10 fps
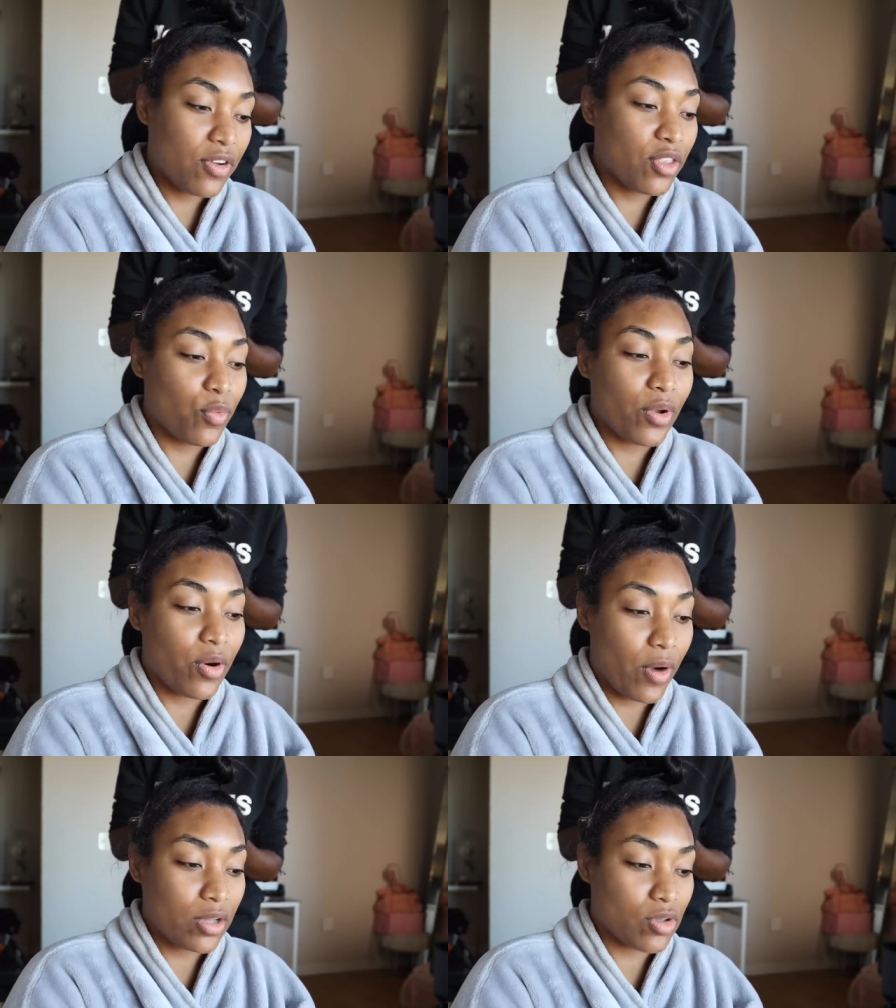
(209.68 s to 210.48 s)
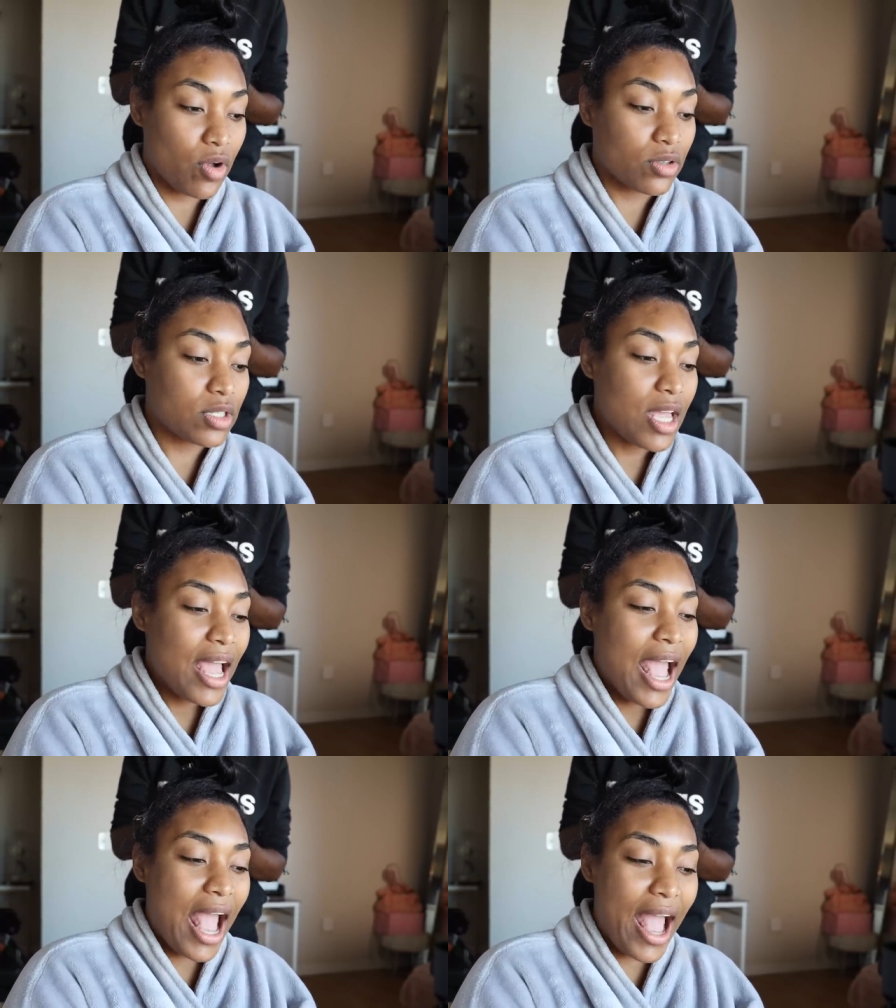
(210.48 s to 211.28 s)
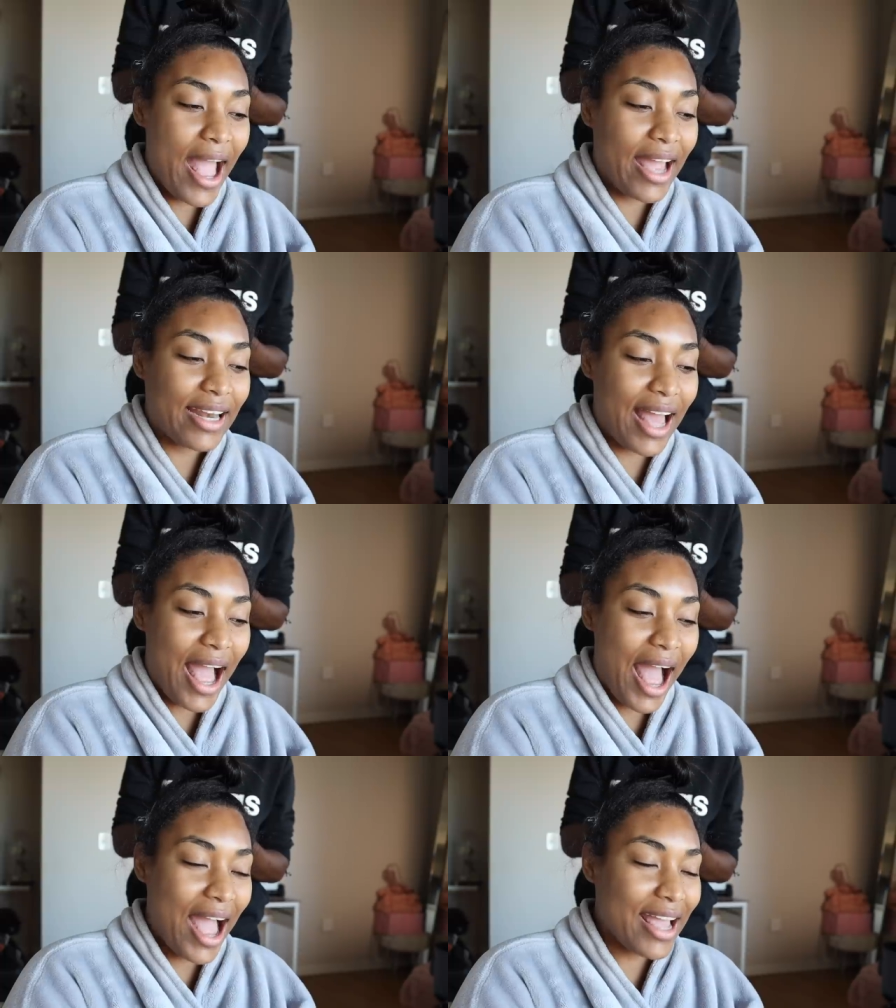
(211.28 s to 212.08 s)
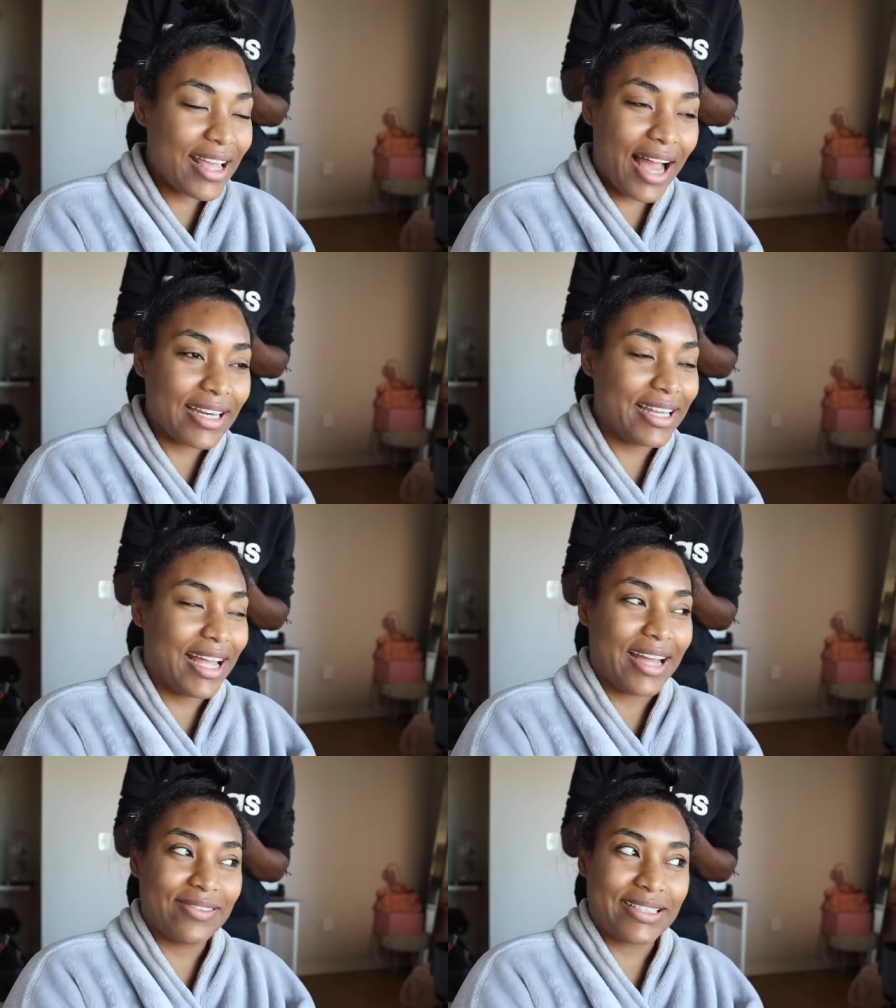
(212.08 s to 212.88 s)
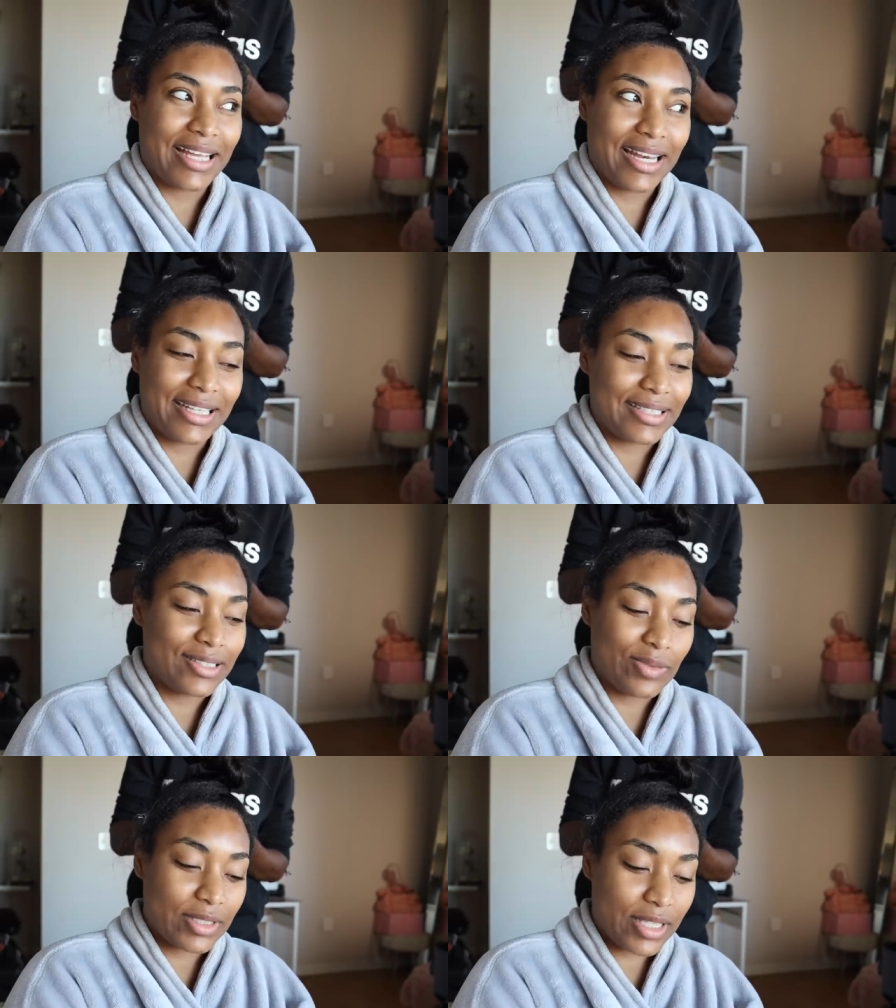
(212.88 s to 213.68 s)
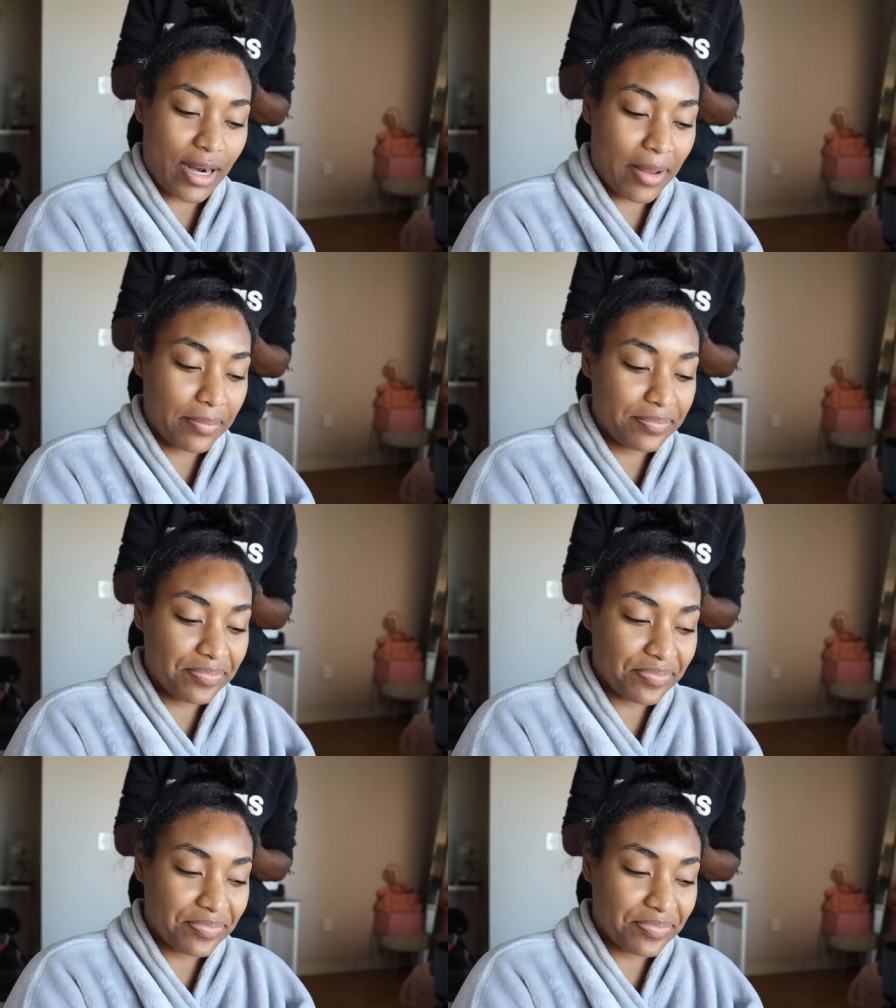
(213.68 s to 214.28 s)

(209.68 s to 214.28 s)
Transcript: from the Little Rascals, And I I need I was like, I need to switch that up.